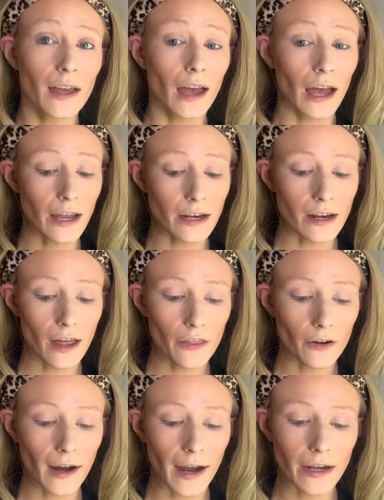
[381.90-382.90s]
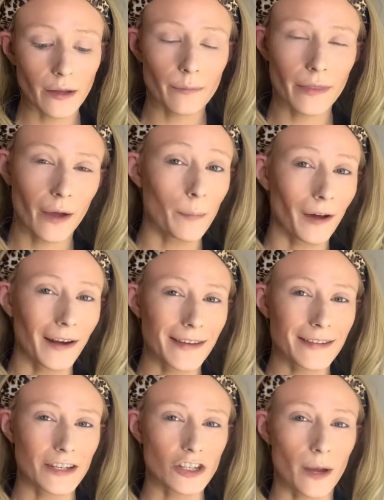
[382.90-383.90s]
another item that we bought at
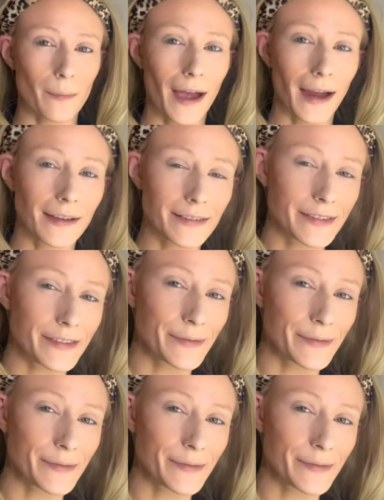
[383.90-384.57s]
TJ Maxx.